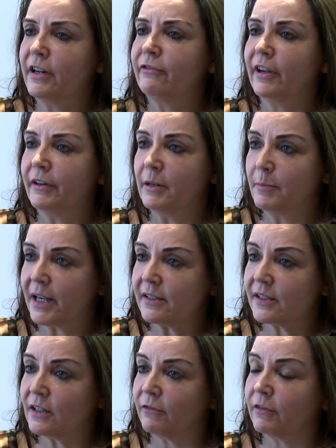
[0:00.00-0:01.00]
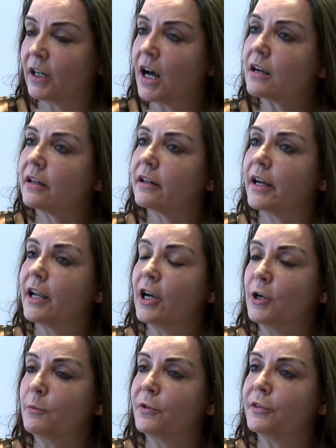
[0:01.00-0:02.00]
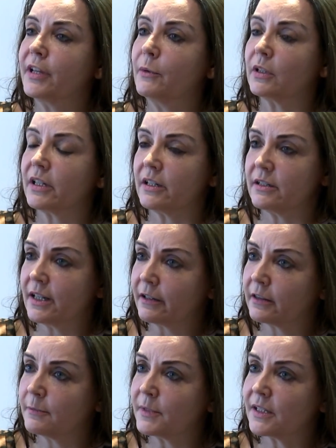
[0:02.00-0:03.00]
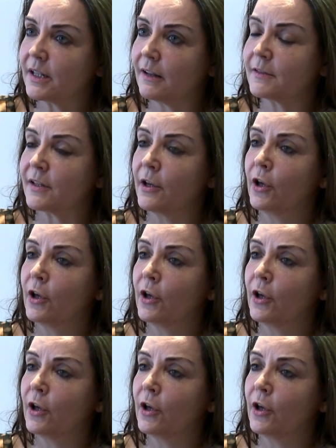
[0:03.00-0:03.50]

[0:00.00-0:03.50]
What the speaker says: very best of luck, and I hope that they will conduct themselves